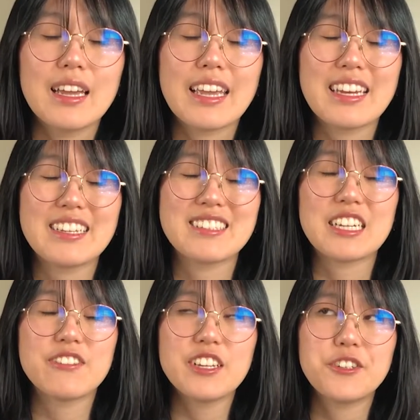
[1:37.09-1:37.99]
It is
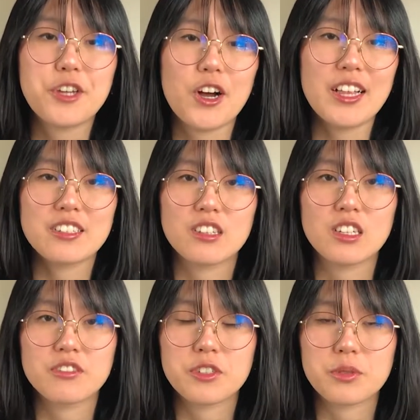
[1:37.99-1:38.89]
definitely not as
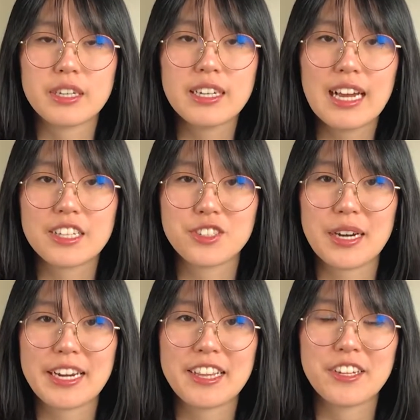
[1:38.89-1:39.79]
long of a read as
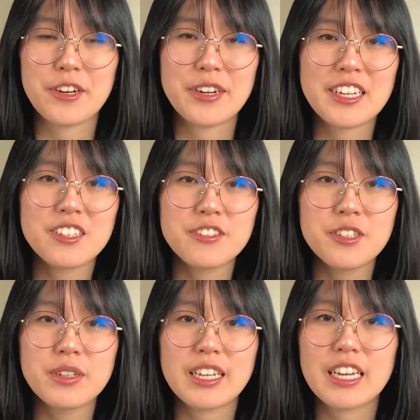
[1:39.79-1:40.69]
Cracking the Coding
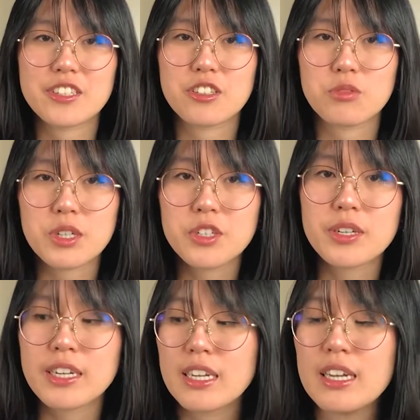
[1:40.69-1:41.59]
Interview, in case you're
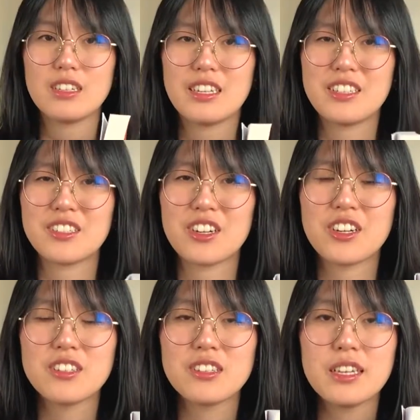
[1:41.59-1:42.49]
wondering. It's
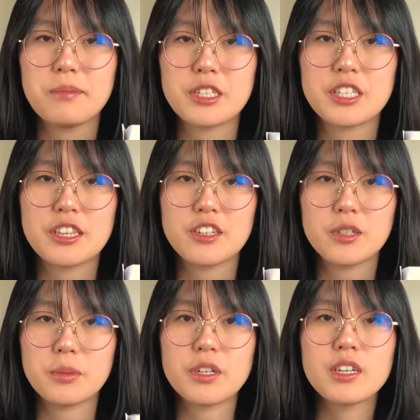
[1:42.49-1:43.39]
honestly a much
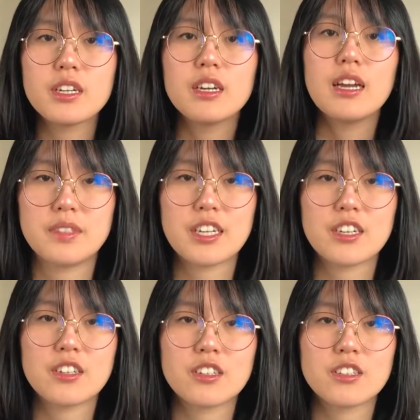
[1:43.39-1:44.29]
thinner book.
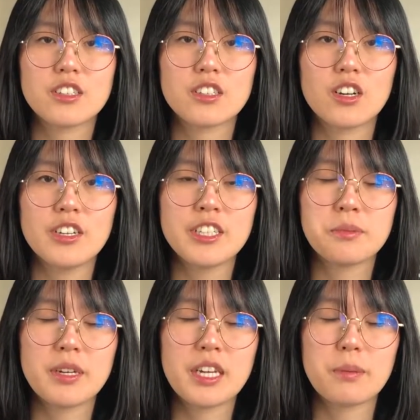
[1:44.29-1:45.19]
There just aren't as
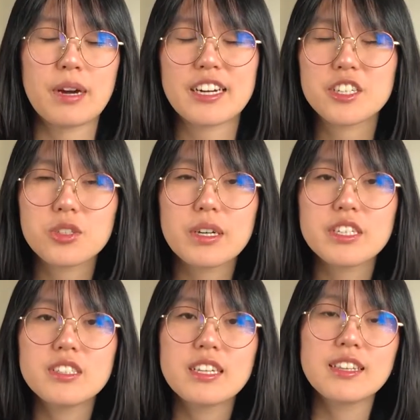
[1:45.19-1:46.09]
many practice
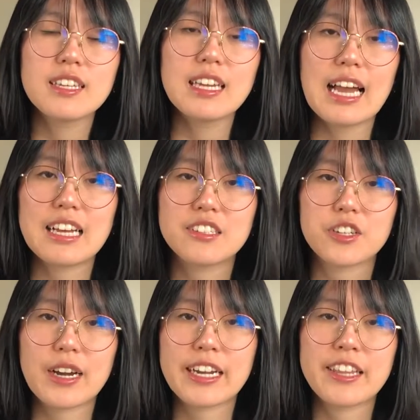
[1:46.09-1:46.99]
questions, I think, as the
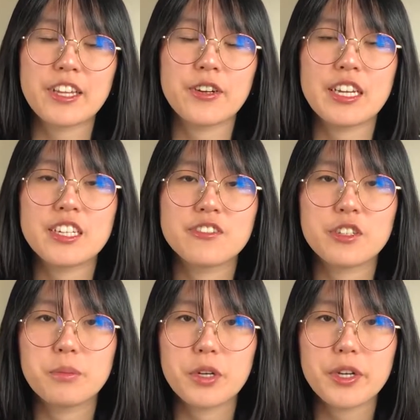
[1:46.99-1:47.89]
Cracking the Coding
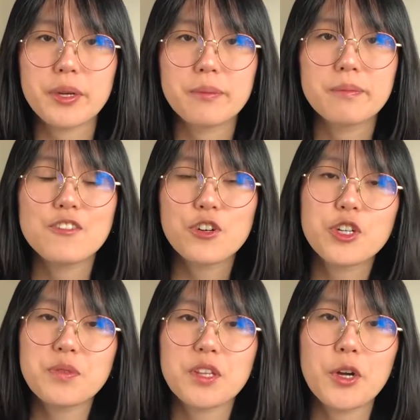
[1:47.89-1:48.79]
Interview book. Of
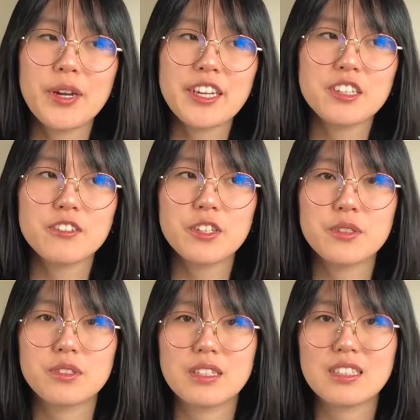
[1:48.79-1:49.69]
course, with coding
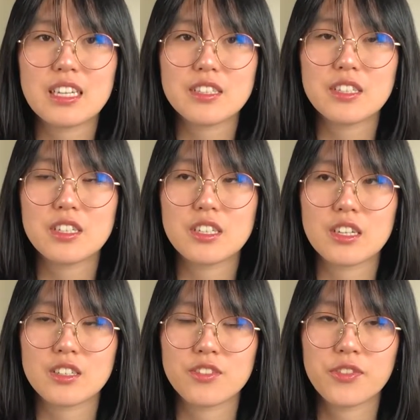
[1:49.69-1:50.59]
interviews, it's easy to
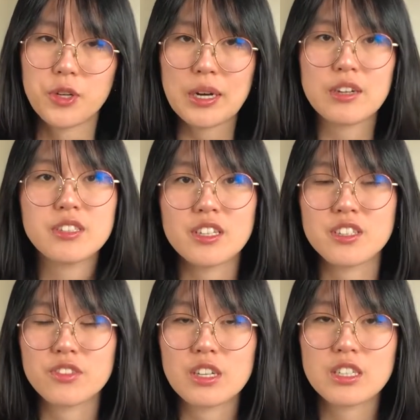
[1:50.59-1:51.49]
just throw out
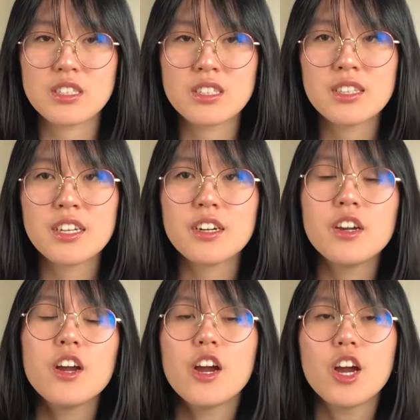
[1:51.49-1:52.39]
tons of questions in there,
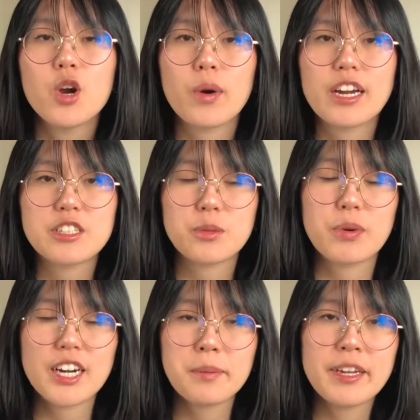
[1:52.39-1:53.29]
whereas with
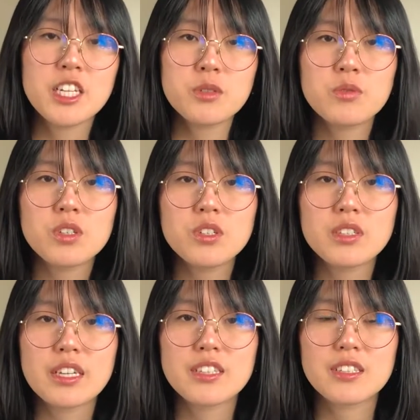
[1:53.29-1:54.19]
product management
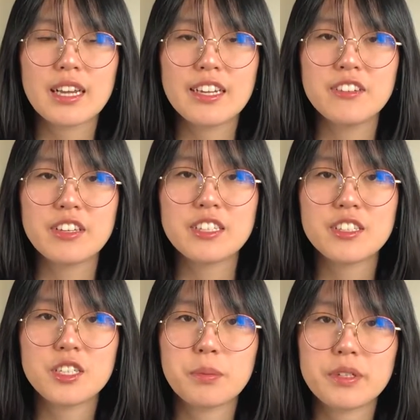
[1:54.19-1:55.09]
roles, it's kind of
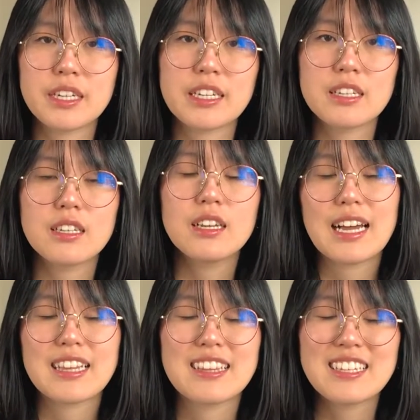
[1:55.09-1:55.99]
easy to predict,
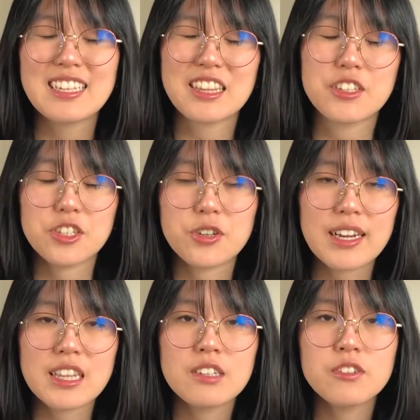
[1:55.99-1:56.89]
at least at the new
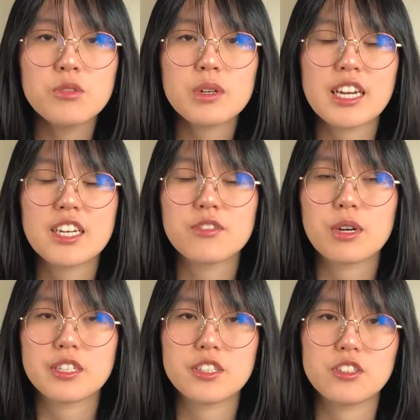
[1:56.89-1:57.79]
grad level, what kind of
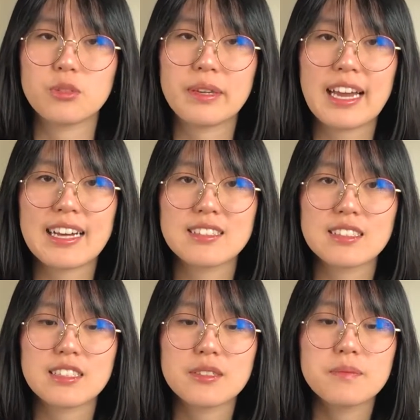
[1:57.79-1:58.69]
questions you'll be
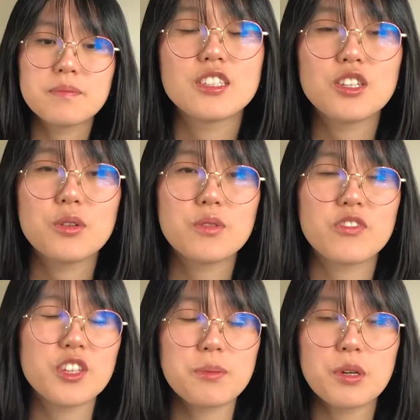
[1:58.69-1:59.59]
asked. So
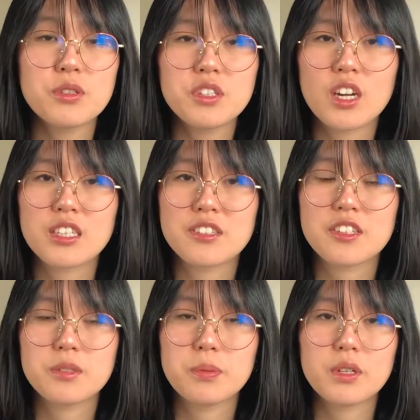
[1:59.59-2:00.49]
for the pros and cons of
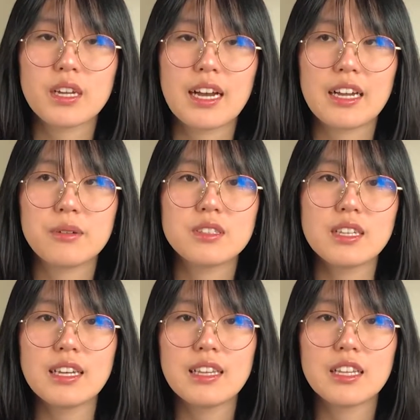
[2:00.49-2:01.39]
this book, I would
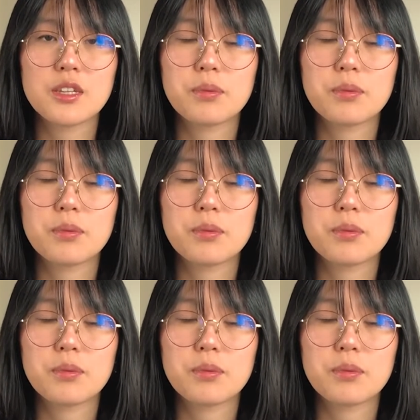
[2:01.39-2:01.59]
say that the